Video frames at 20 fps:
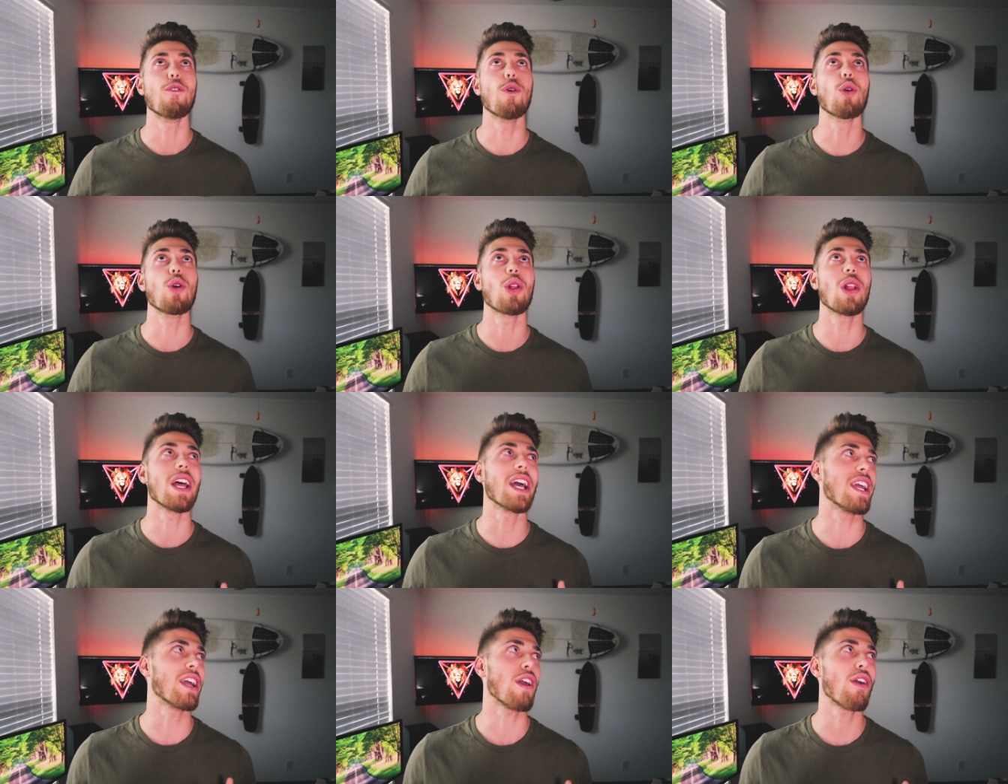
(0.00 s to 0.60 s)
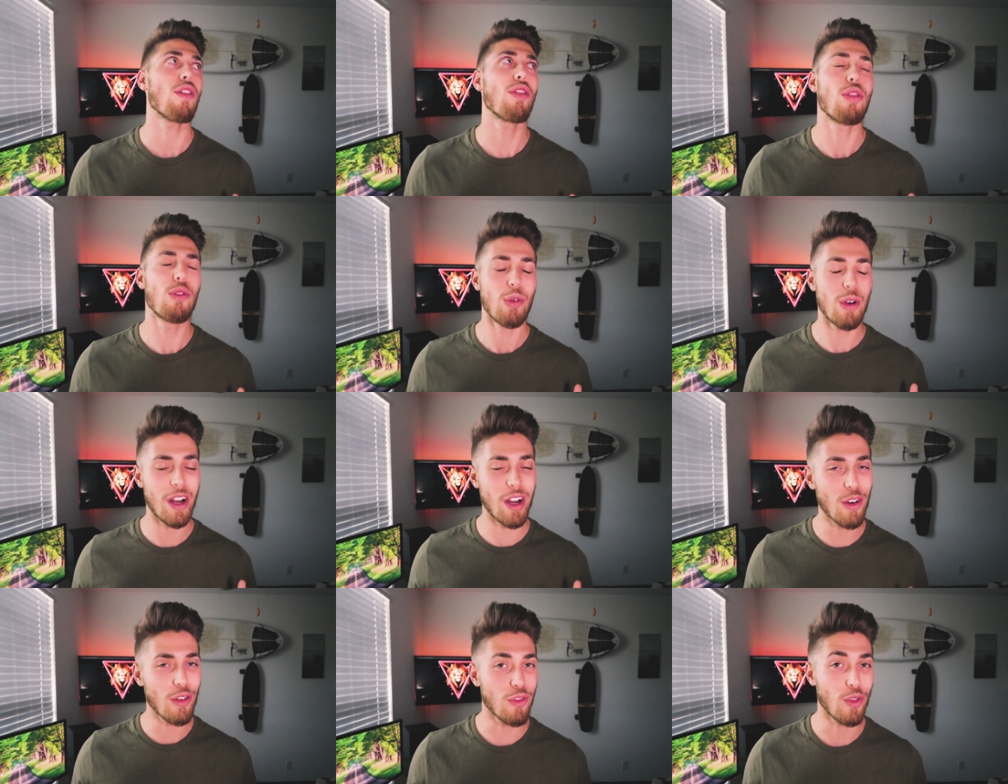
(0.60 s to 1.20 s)
for like
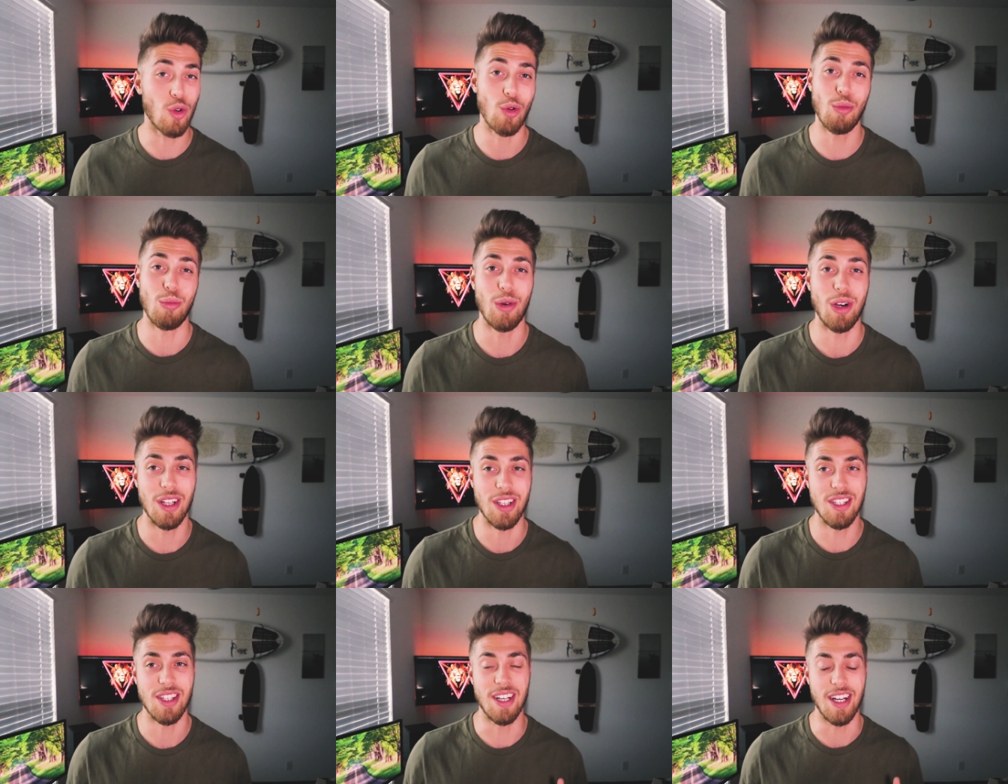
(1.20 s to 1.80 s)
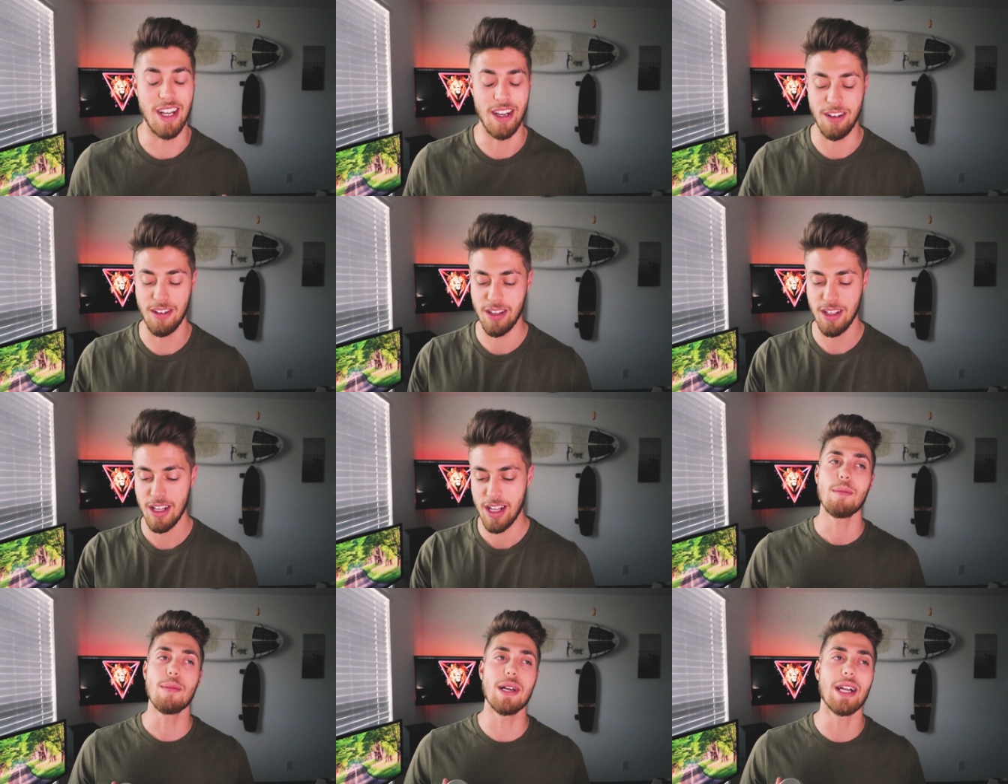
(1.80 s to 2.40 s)
3 or 4 months
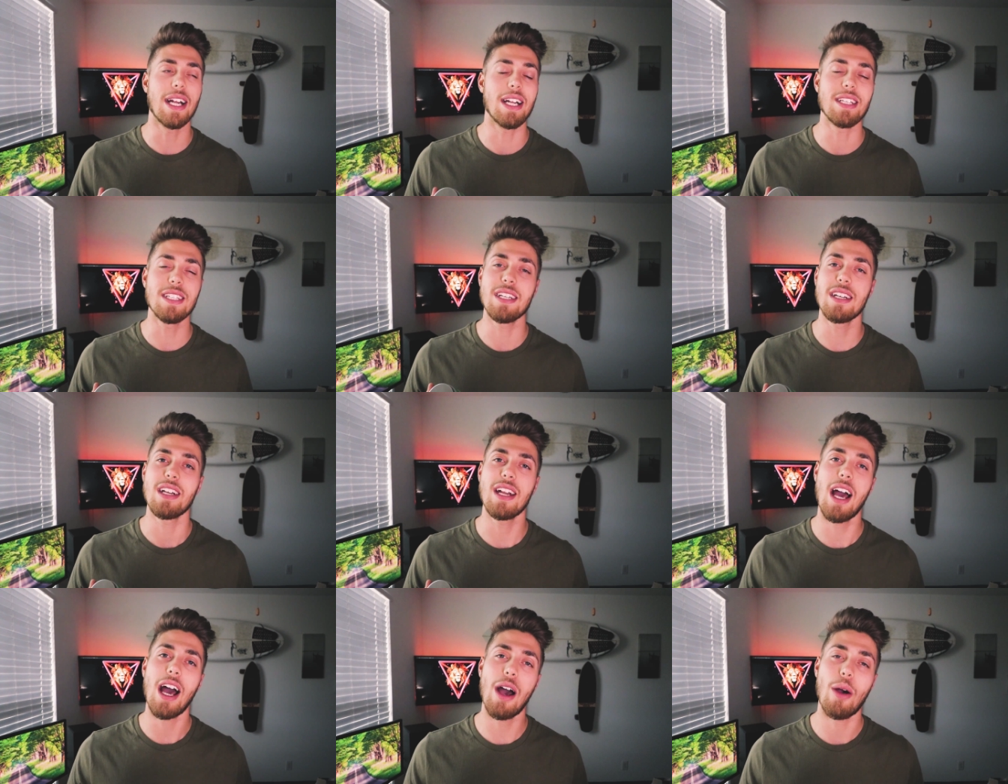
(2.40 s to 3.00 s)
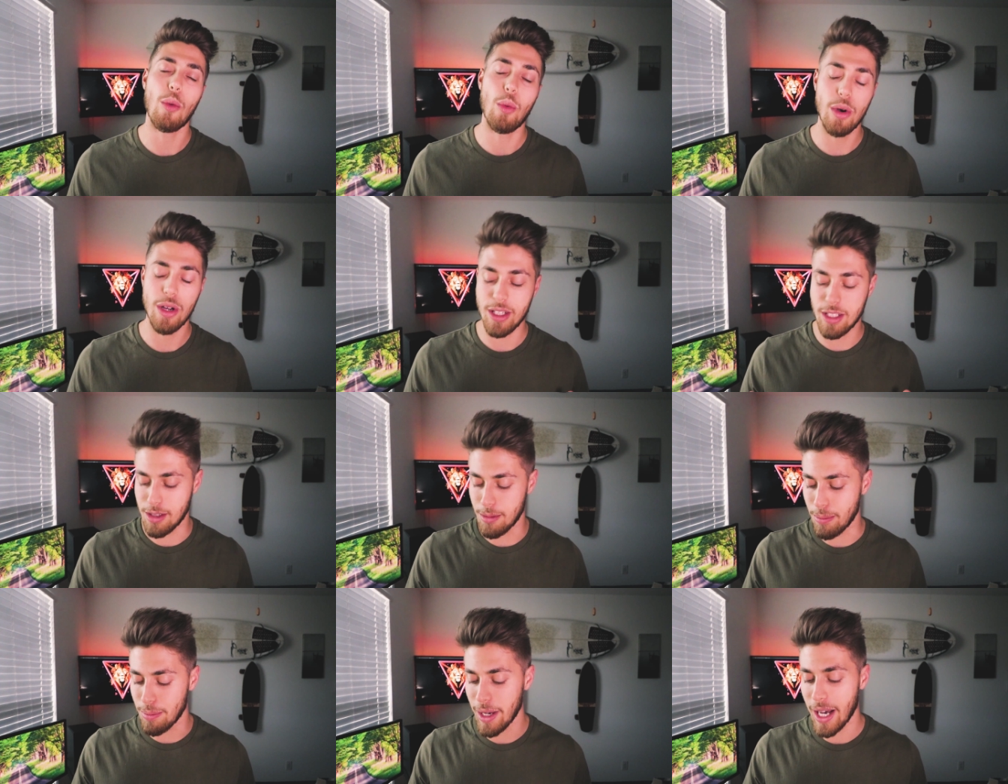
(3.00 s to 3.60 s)
now, but I did not
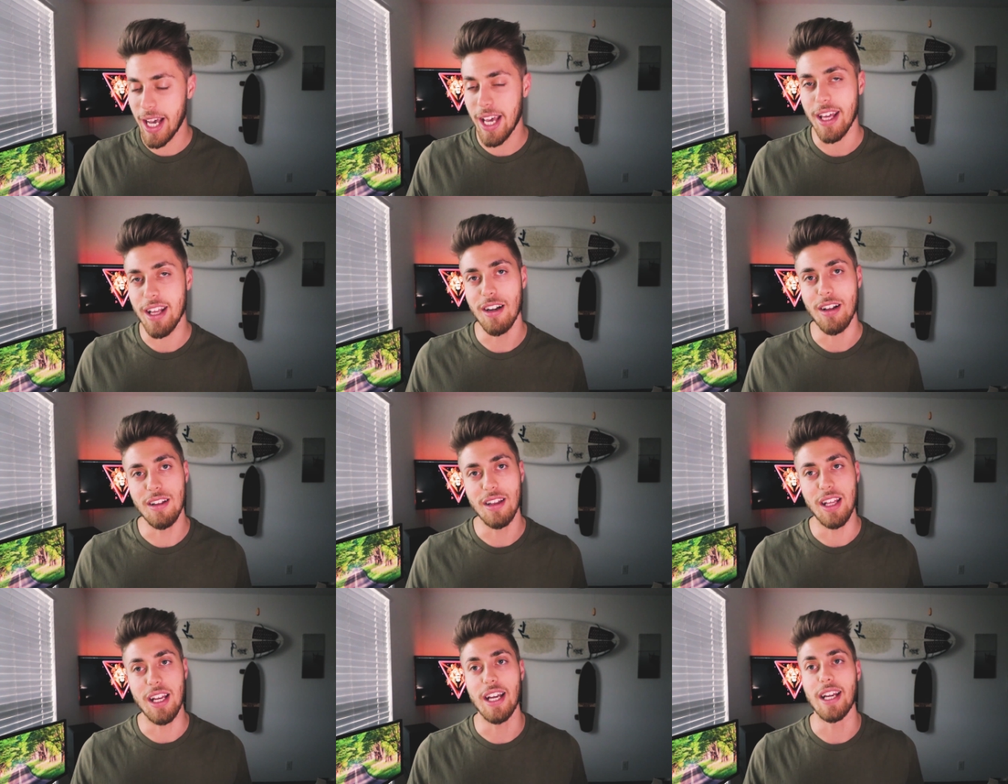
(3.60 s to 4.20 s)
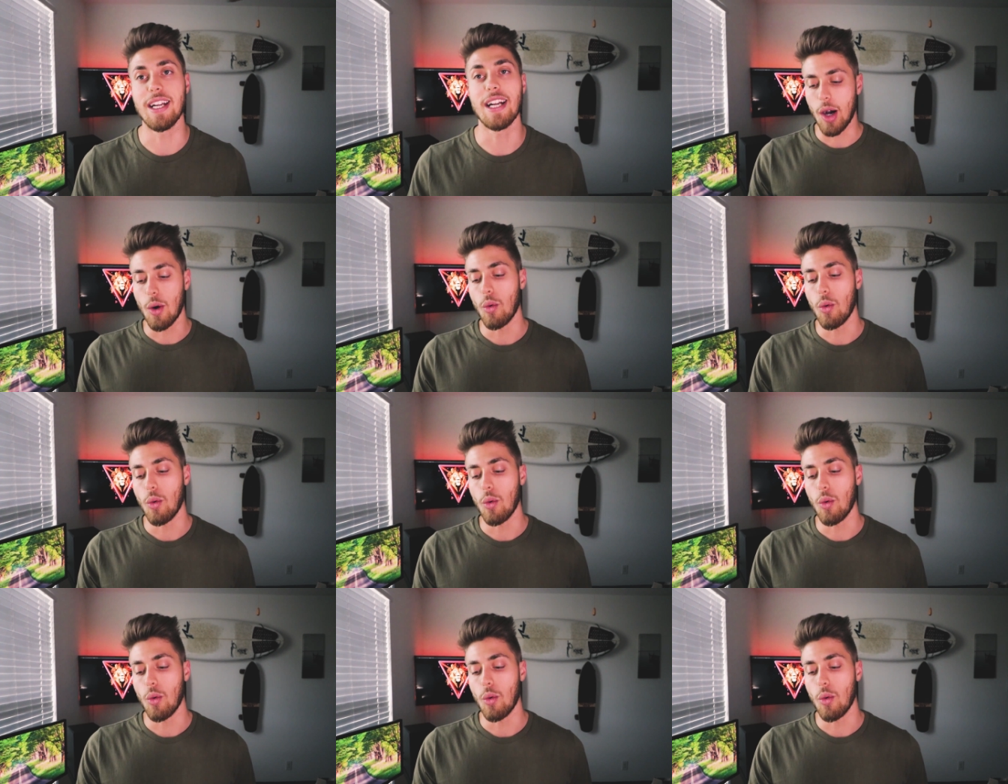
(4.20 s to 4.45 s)
want to buy it online.